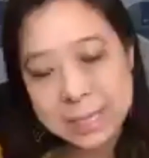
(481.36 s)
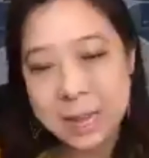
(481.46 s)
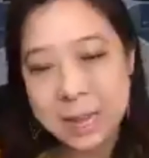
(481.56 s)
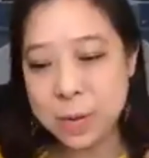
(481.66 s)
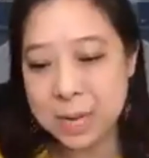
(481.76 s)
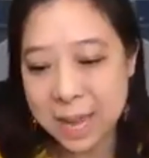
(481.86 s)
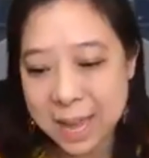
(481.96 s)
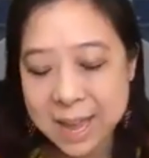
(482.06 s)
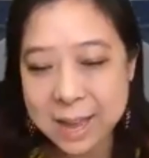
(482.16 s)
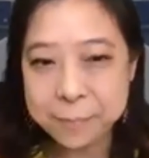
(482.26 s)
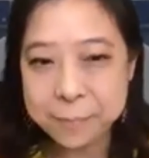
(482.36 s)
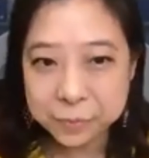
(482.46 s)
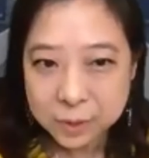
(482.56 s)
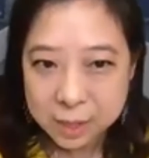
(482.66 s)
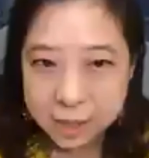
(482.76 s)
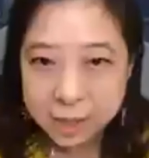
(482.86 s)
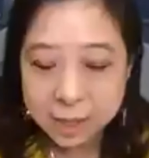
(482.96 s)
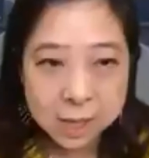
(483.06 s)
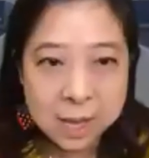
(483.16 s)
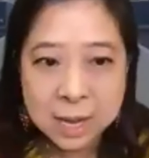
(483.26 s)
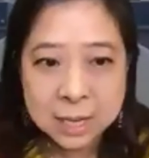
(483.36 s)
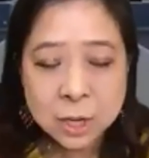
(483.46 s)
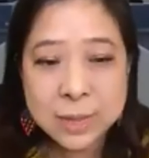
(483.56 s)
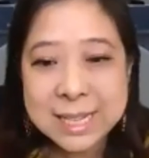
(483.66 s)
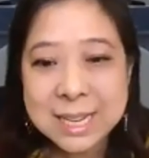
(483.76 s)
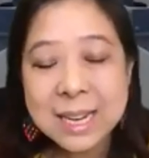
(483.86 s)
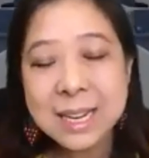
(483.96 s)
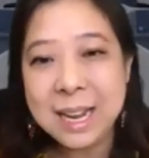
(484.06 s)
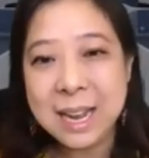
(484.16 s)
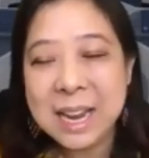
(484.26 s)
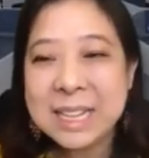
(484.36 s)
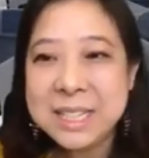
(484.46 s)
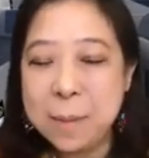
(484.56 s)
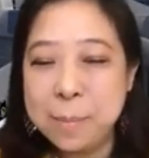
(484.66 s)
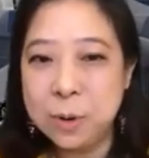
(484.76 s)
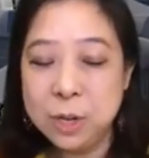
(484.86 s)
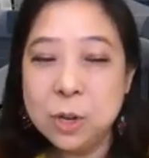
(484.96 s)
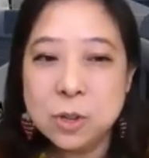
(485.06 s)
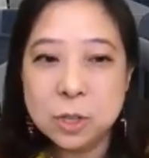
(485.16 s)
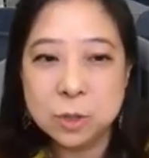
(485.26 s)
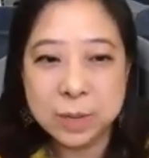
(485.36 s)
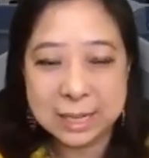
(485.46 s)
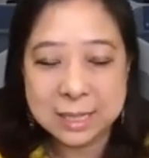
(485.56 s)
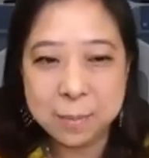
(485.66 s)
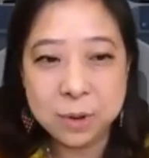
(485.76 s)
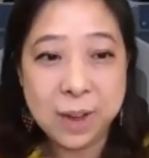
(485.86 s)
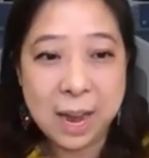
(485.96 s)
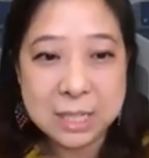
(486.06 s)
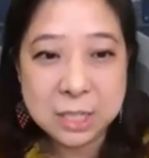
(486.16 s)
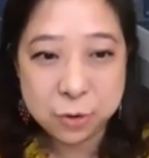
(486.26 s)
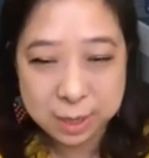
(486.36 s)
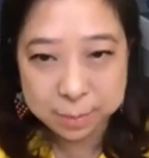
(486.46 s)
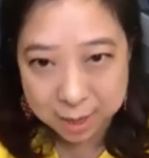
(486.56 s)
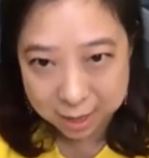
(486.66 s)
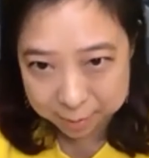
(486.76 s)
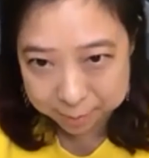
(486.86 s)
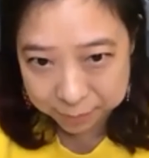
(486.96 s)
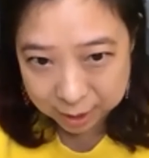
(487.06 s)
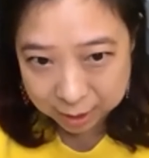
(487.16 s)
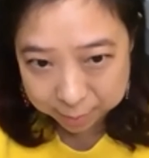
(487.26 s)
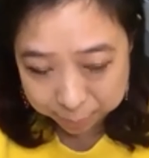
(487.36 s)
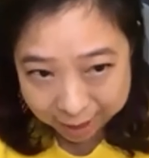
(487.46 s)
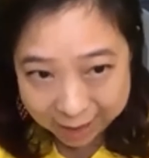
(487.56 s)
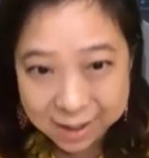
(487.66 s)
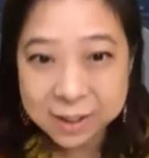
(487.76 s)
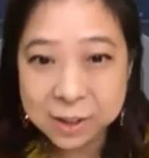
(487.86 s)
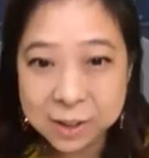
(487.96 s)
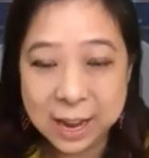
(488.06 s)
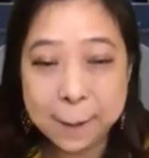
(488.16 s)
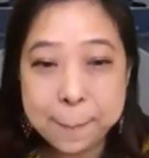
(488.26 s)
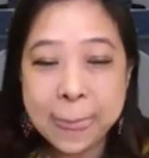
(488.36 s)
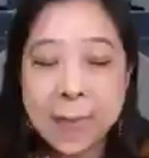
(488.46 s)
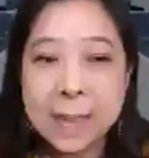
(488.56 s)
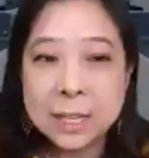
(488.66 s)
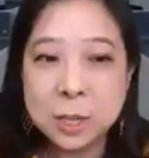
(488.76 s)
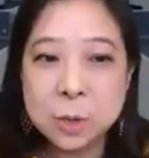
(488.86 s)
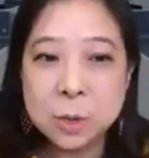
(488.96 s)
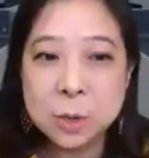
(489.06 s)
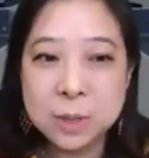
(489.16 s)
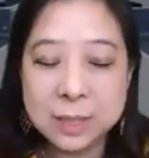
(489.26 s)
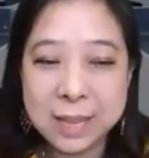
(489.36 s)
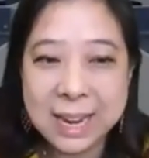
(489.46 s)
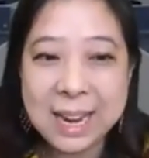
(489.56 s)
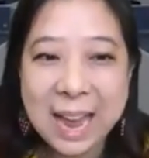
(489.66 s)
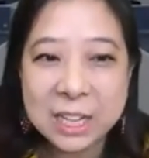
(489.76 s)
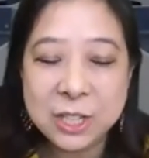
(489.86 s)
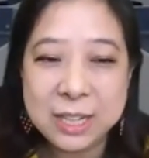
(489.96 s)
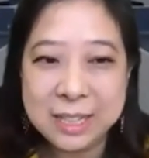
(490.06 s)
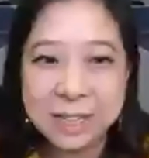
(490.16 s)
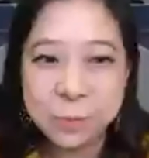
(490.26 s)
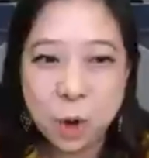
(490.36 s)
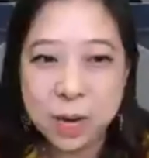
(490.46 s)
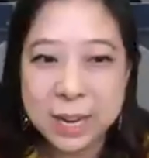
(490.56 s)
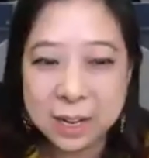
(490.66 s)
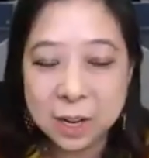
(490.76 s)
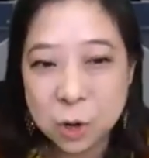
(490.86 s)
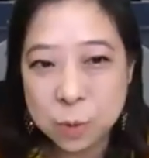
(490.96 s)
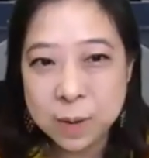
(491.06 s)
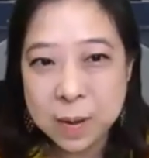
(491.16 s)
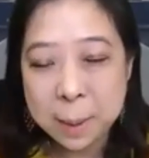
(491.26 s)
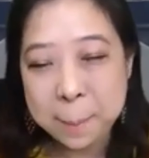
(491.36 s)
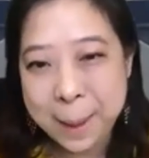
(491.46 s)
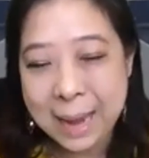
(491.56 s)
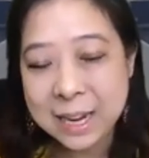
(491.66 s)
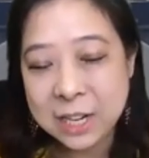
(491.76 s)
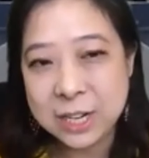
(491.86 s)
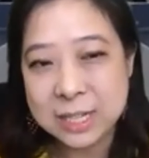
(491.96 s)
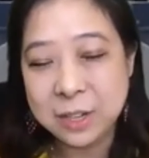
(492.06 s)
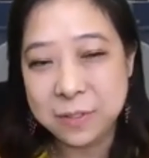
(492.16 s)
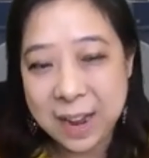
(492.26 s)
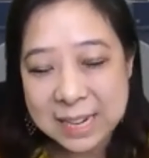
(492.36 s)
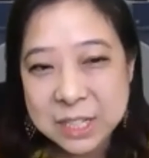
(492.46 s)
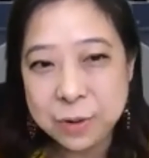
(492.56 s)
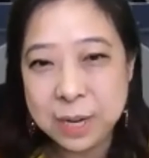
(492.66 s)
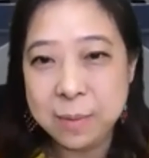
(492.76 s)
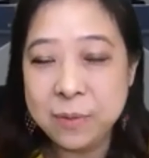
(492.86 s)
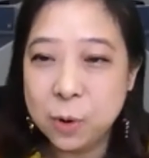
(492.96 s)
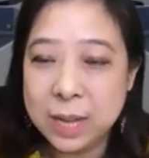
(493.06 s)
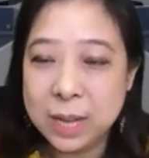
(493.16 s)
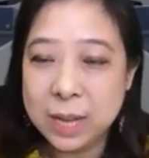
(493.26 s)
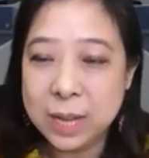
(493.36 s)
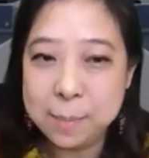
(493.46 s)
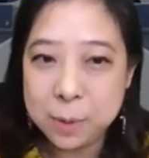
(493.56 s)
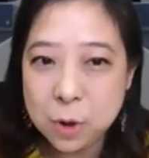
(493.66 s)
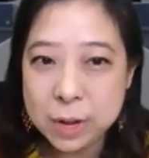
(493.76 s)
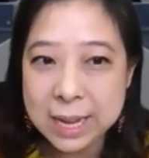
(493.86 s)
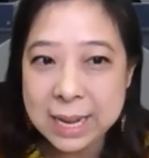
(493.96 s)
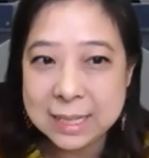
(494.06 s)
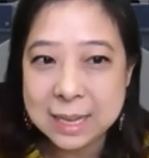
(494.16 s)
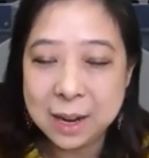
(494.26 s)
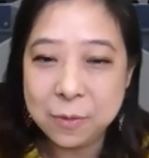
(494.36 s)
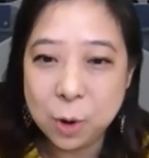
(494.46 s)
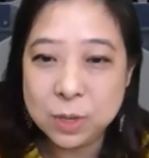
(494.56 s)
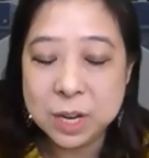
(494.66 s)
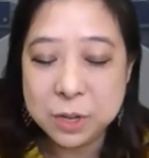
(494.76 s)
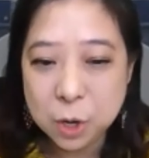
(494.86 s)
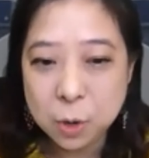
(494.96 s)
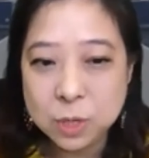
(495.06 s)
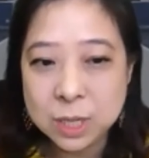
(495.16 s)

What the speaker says: we care? So these are an example, local example of an ice cream brand, okay? So they actually did work at home packages of ice cream for the employees and wrote a note.